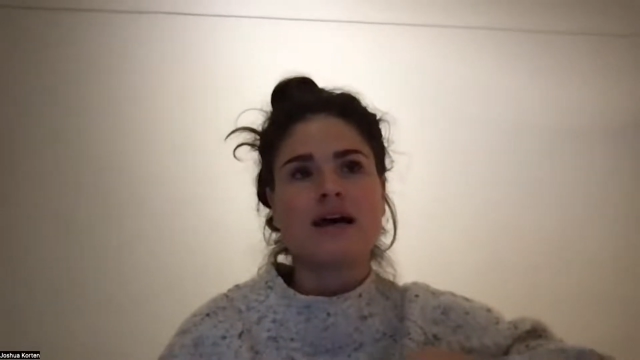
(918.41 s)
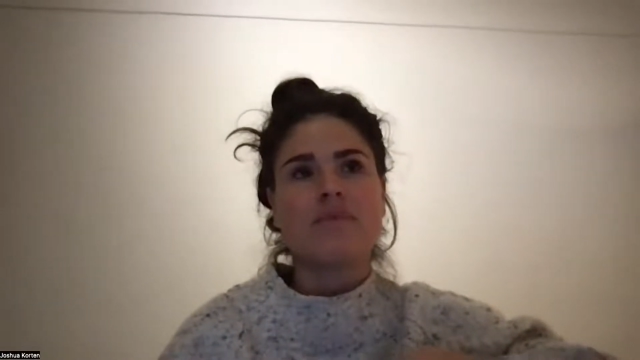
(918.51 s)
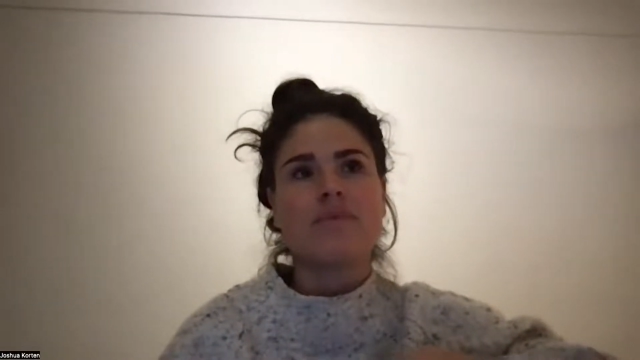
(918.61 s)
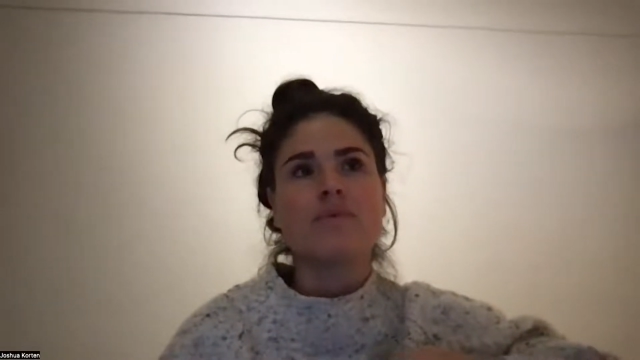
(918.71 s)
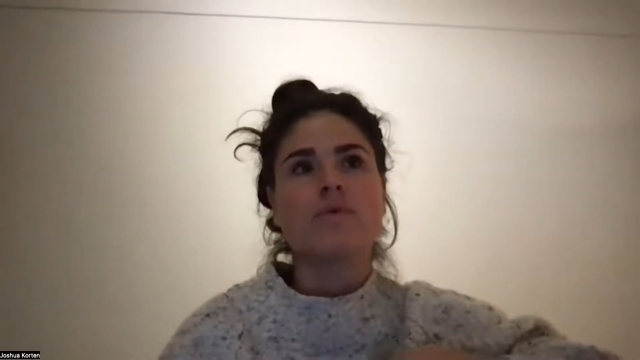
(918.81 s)

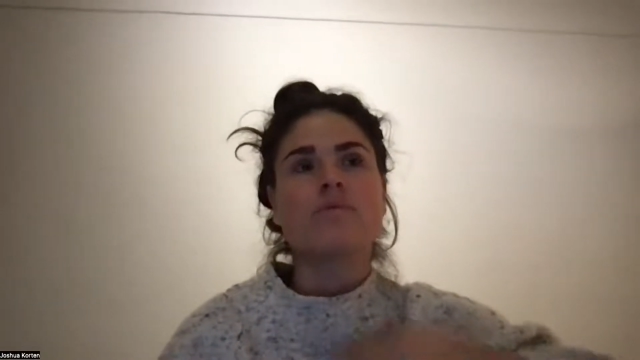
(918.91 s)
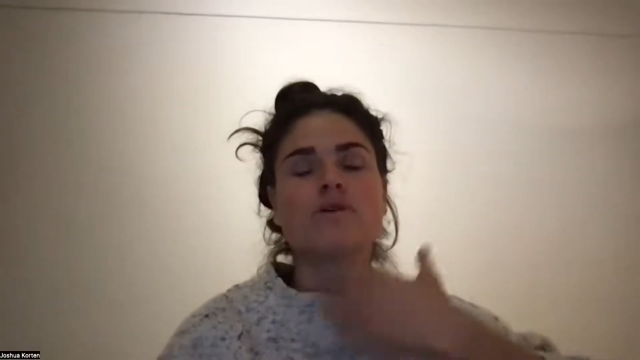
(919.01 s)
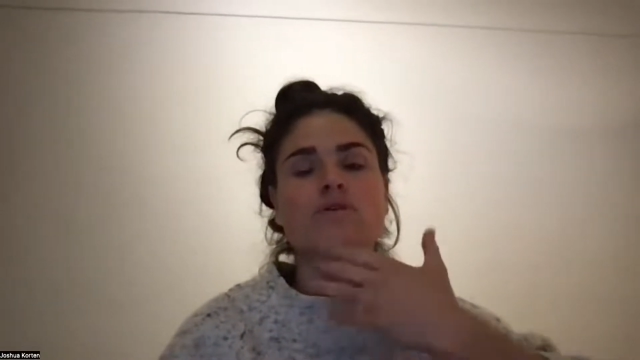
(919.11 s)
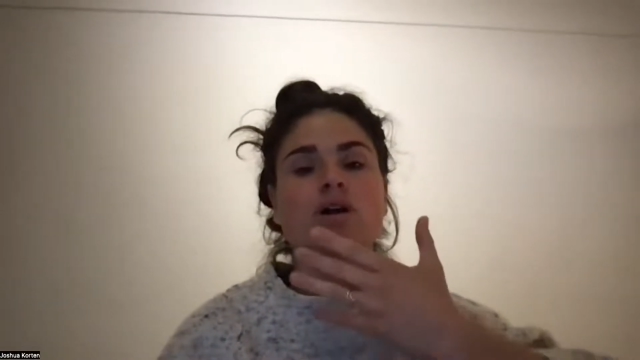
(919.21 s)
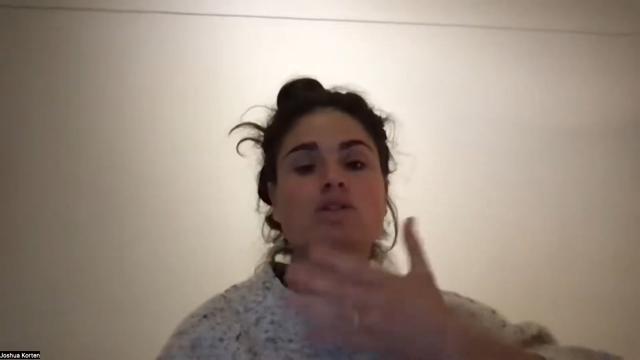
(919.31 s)

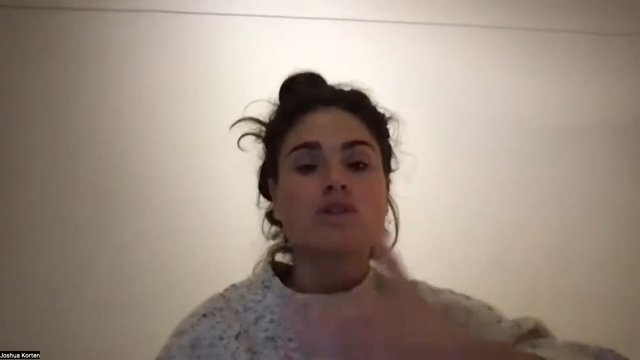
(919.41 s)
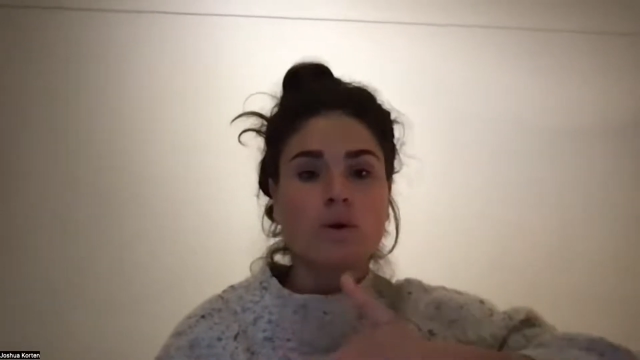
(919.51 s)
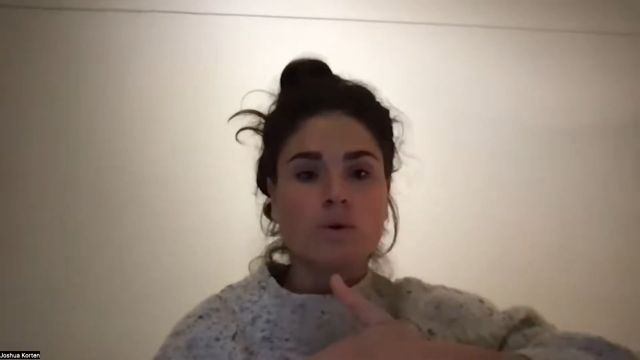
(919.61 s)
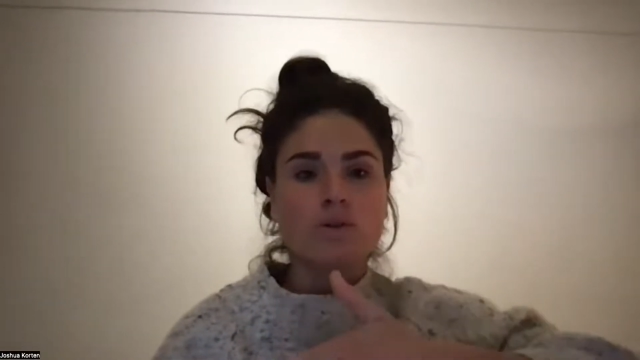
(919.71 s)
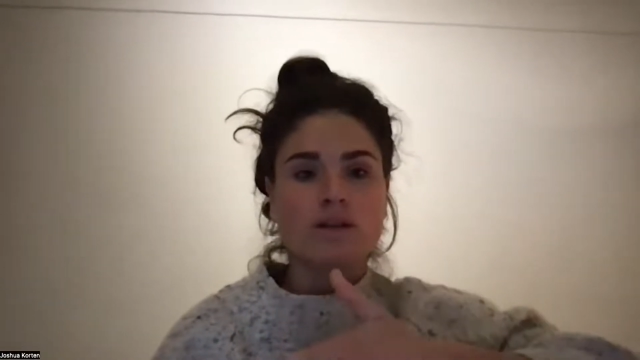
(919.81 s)
women who are
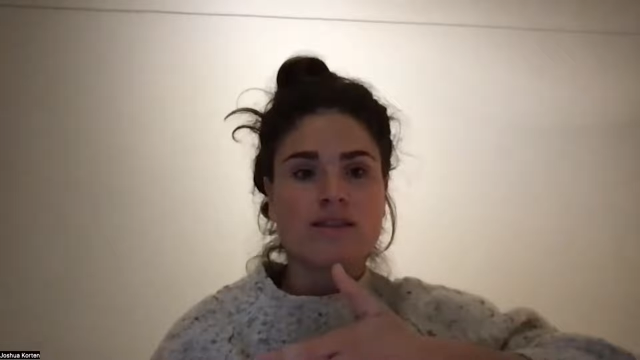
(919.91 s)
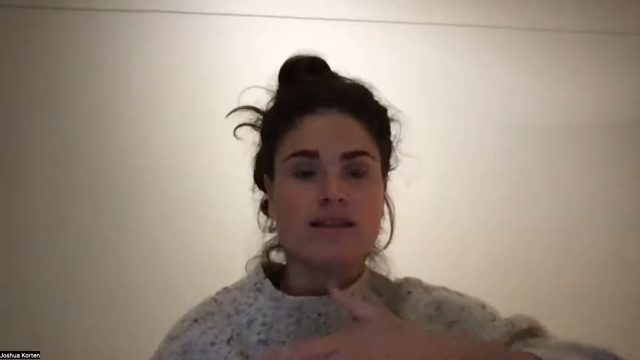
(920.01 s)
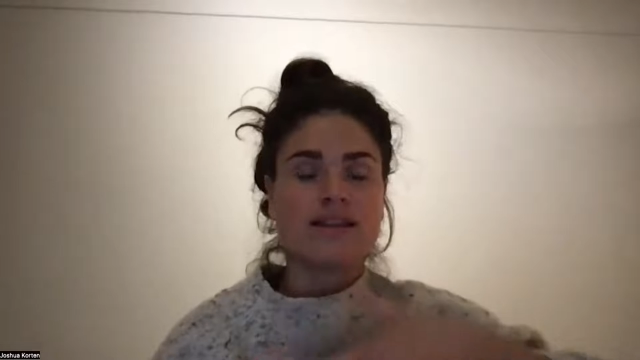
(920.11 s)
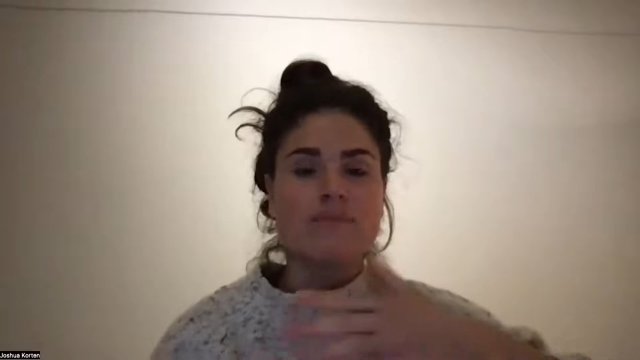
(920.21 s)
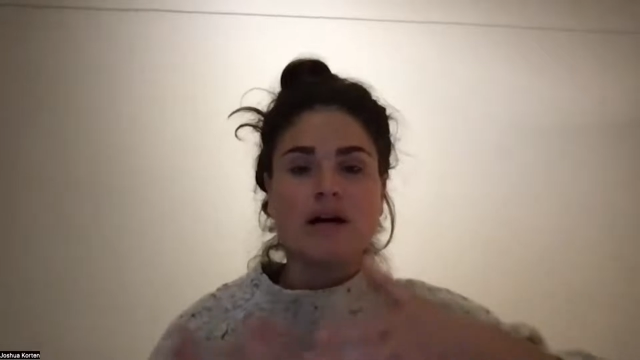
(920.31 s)
told
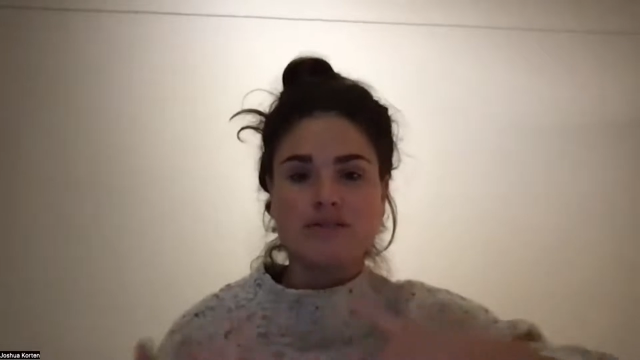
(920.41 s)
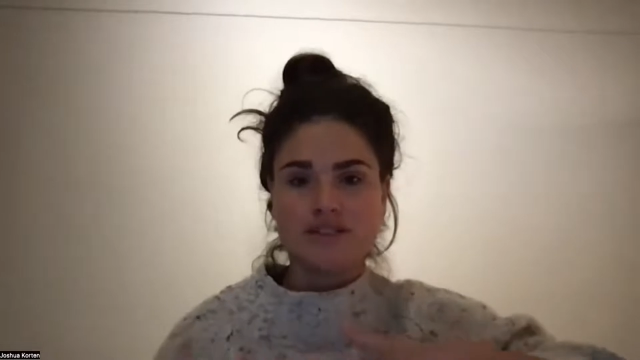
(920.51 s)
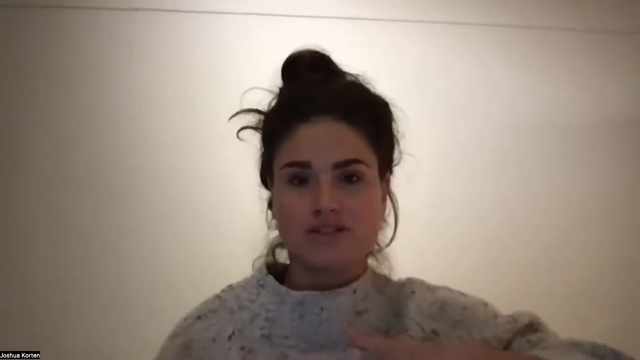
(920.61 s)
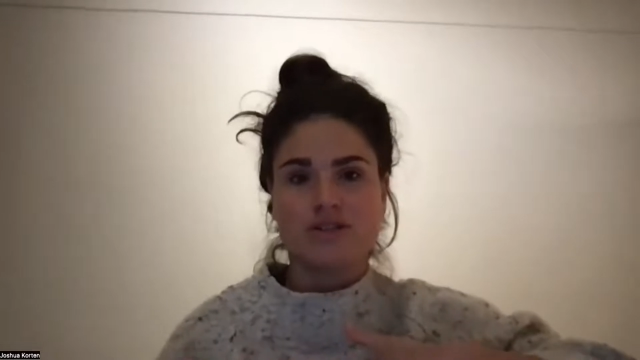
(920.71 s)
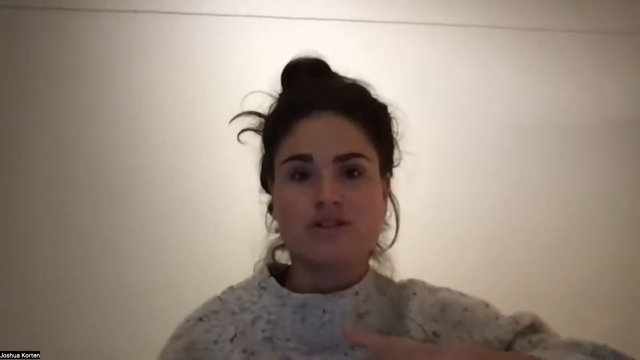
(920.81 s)
that their
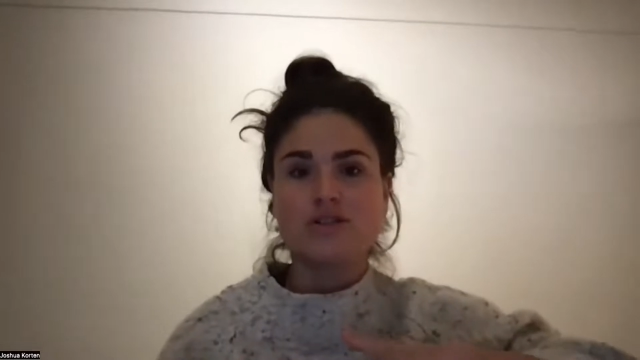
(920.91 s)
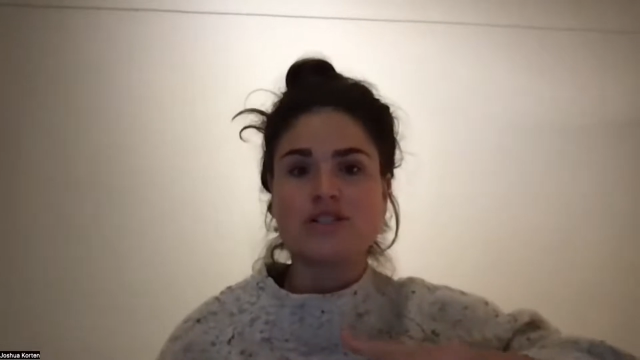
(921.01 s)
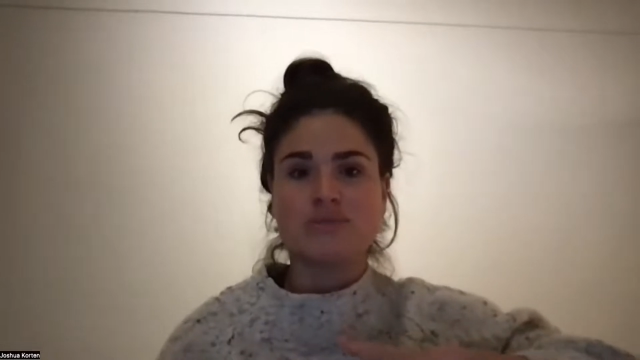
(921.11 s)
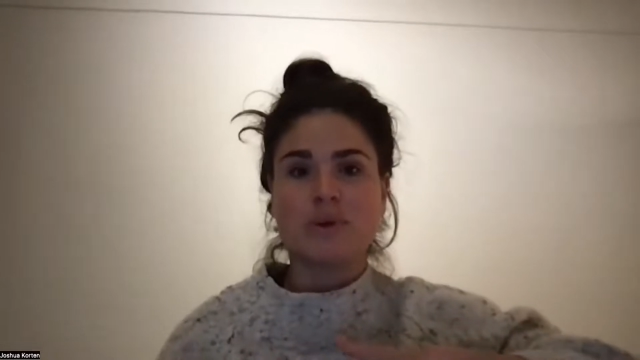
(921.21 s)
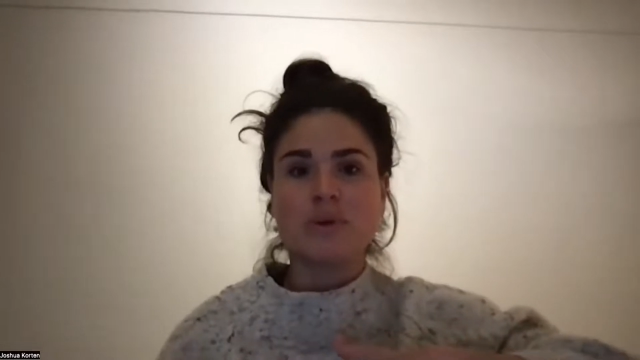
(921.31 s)
pelvises are too
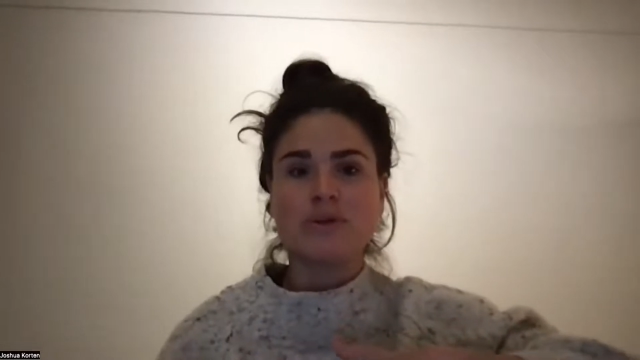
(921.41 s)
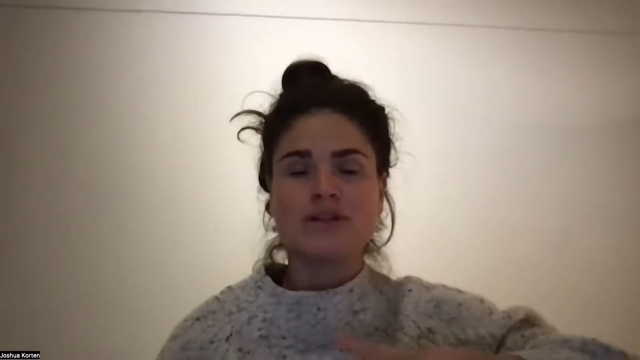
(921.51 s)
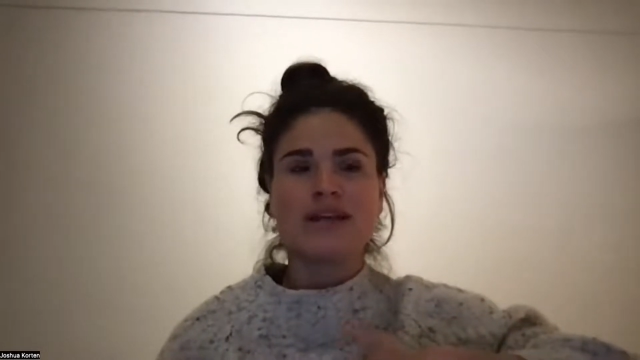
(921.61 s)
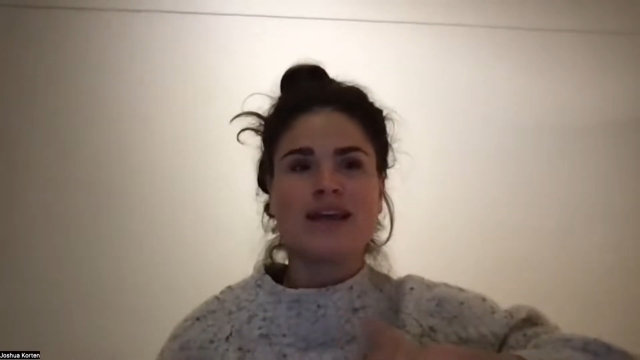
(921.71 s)
small.